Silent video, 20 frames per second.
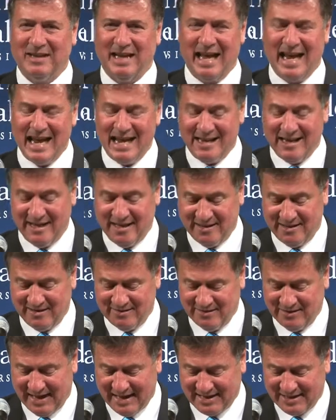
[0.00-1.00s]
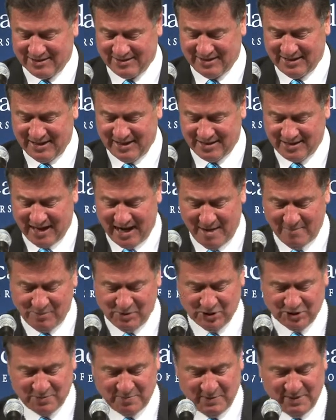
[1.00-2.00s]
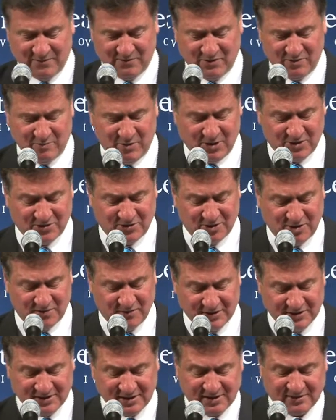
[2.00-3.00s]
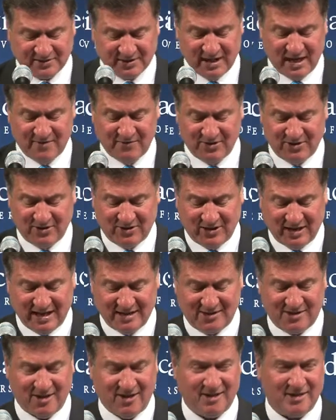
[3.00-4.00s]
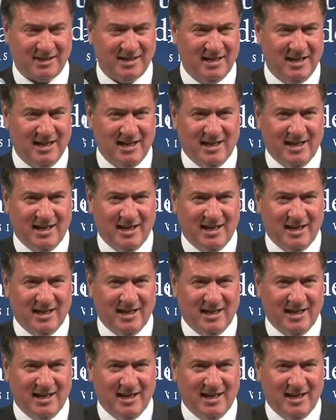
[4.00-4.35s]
a legacy accomplishment from our service as governor, and I thought